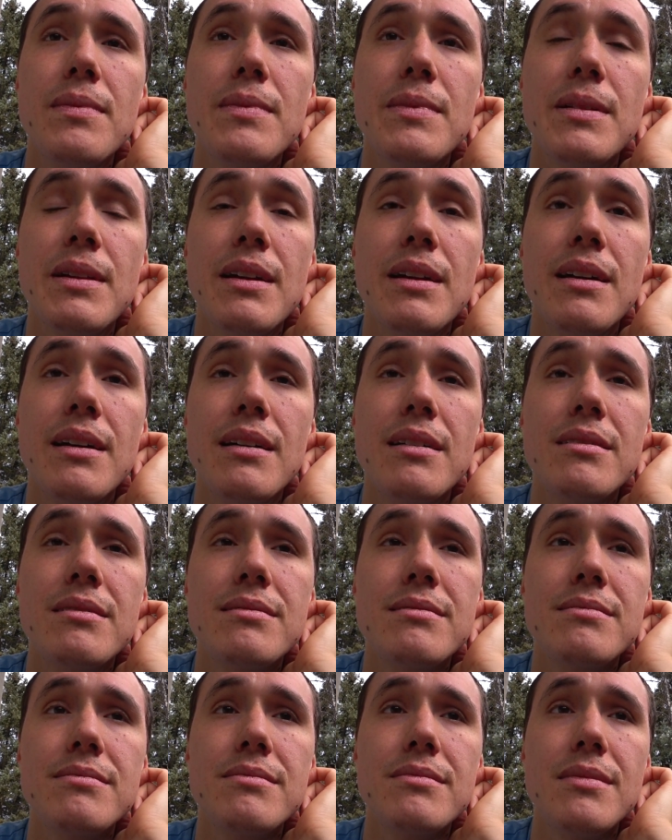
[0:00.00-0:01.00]
yeah,
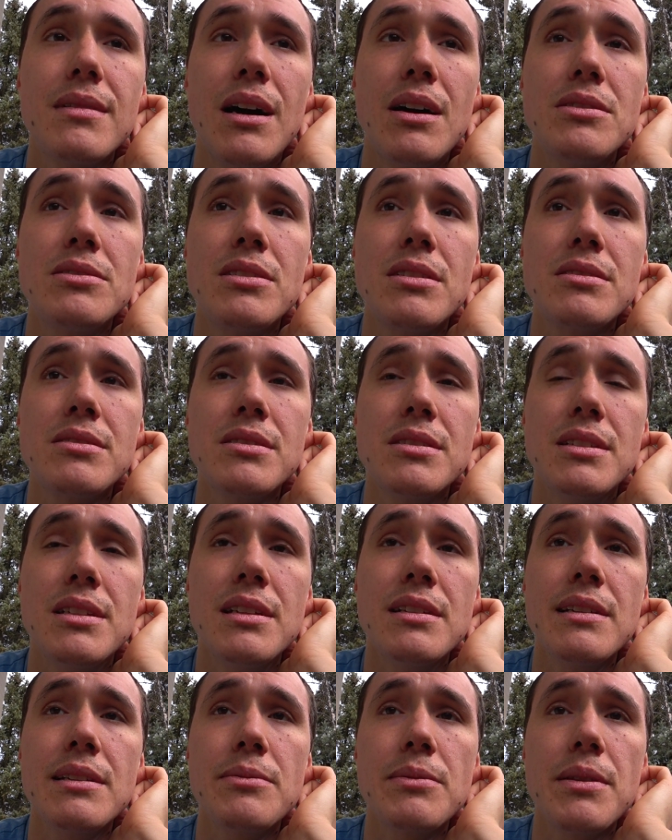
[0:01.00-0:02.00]
I was also
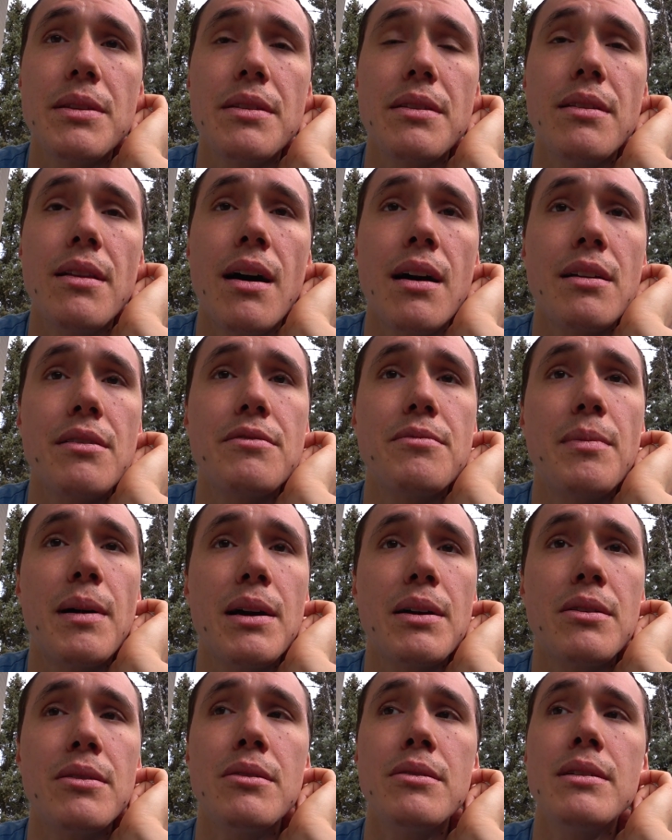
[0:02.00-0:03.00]
dealing with a lot of my
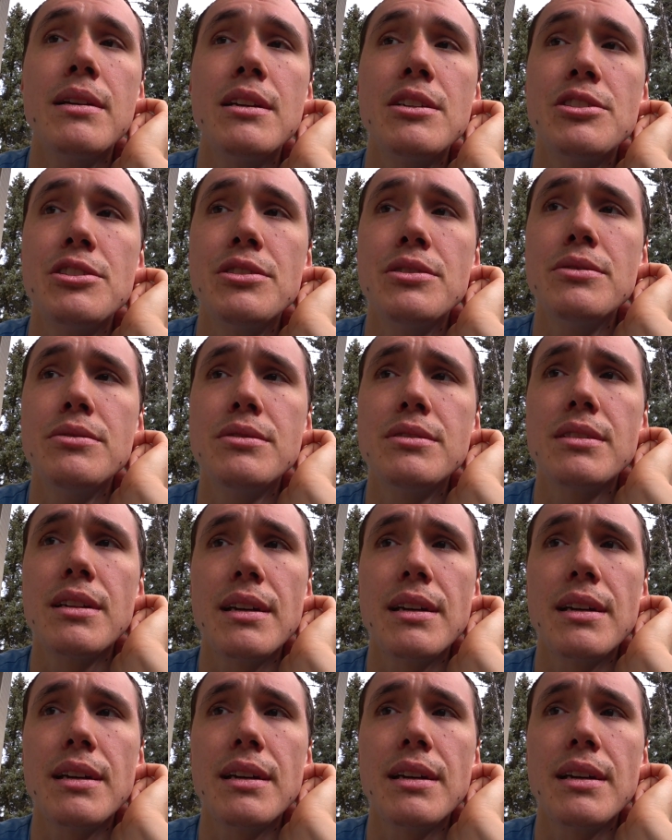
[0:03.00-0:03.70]
own issues.